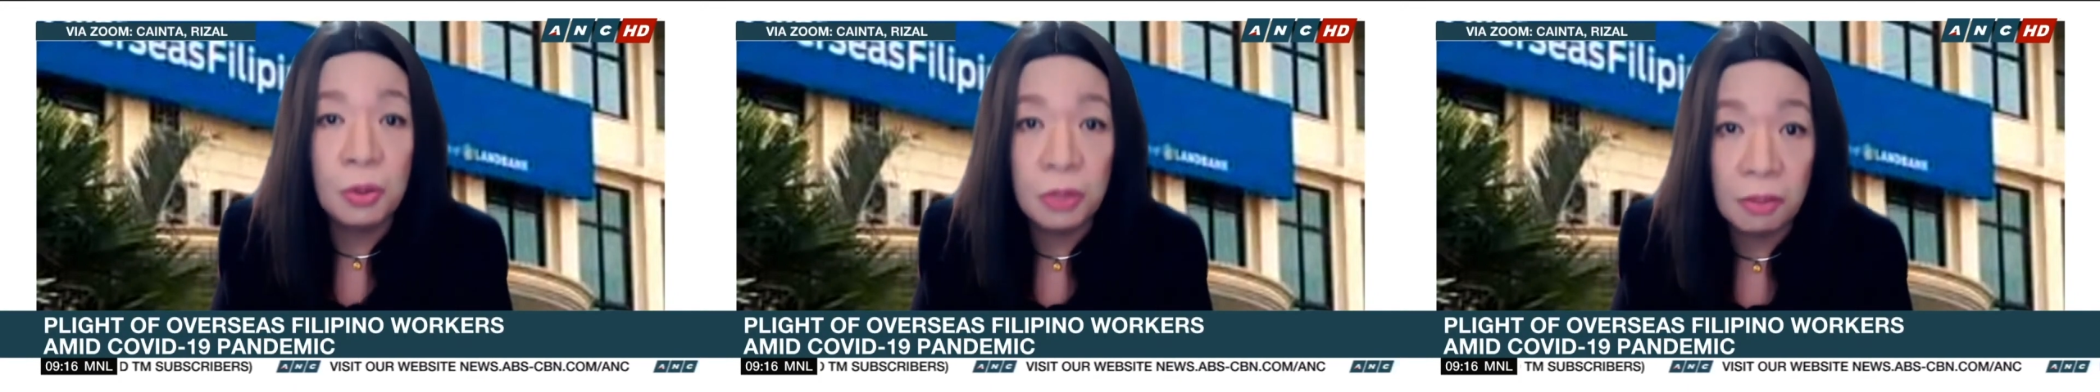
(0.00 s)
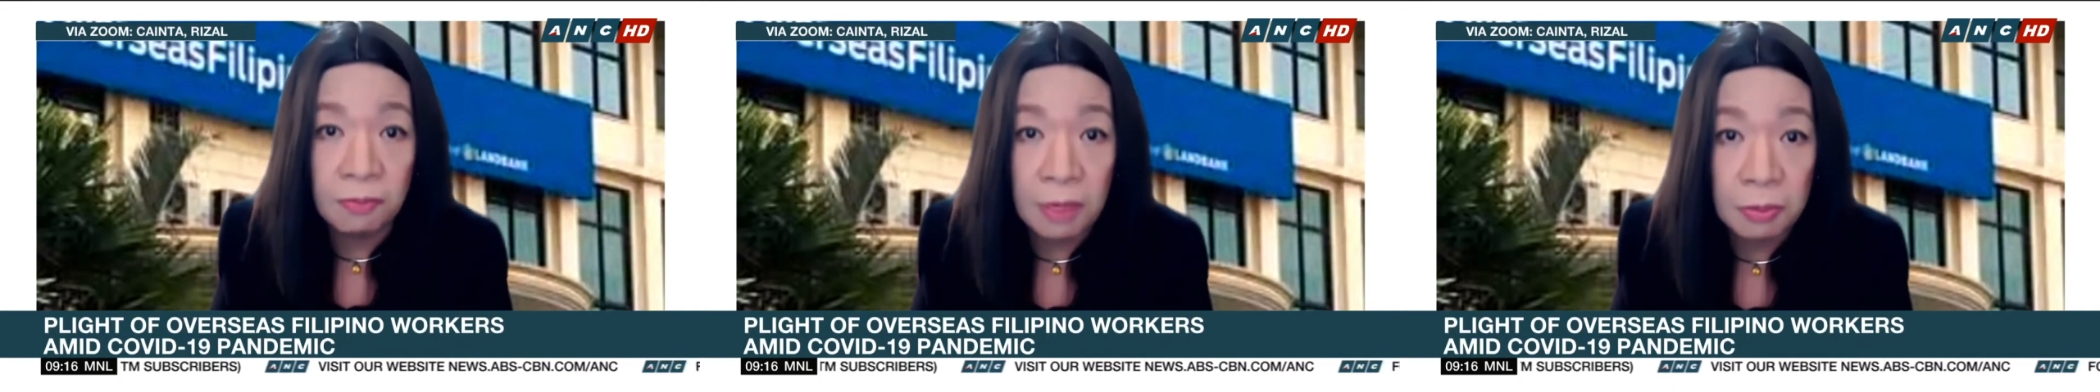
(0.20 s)

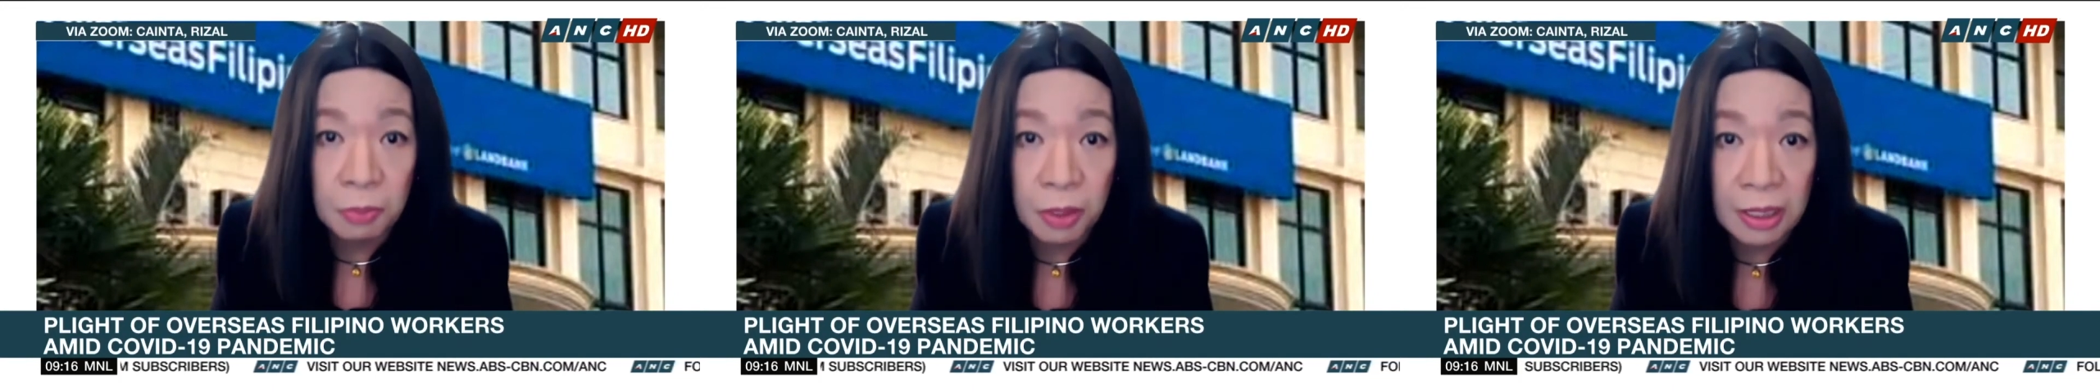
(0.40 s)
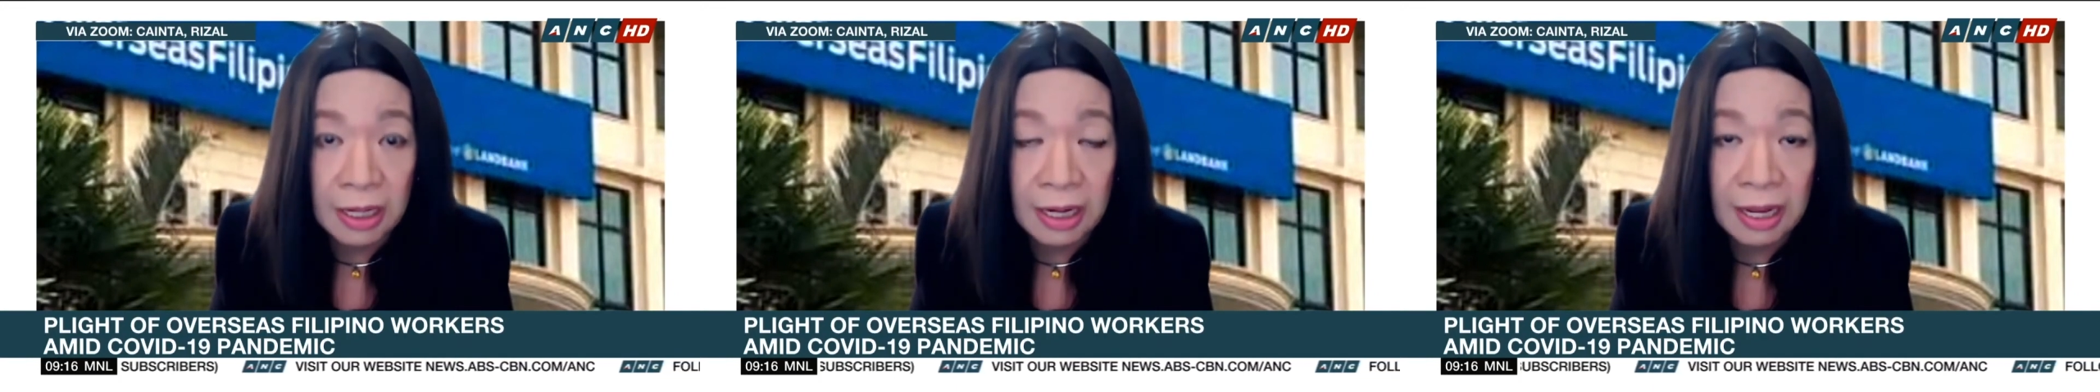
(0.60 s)

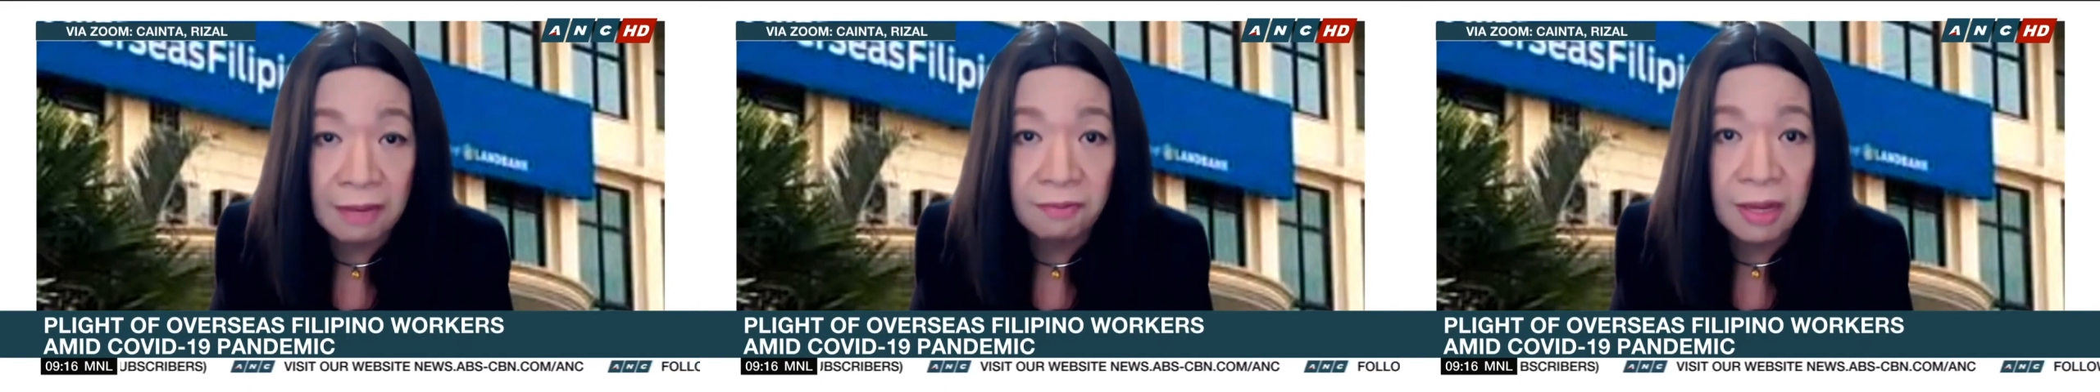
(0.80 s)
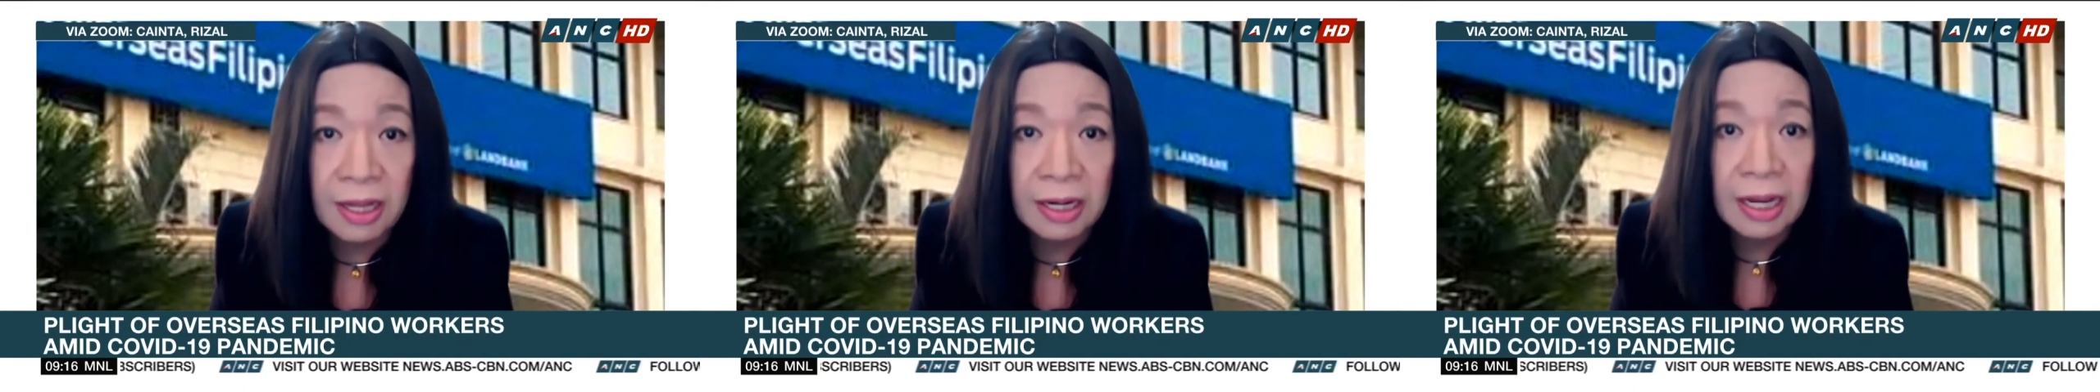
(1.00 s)
November
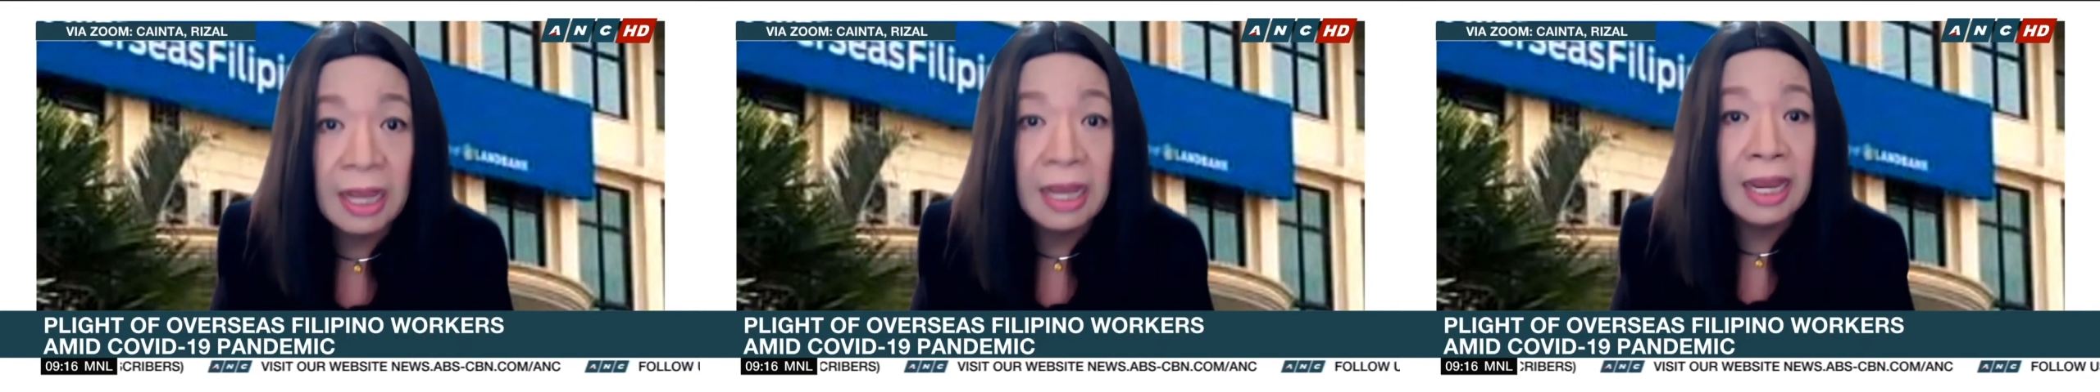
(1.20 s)
11,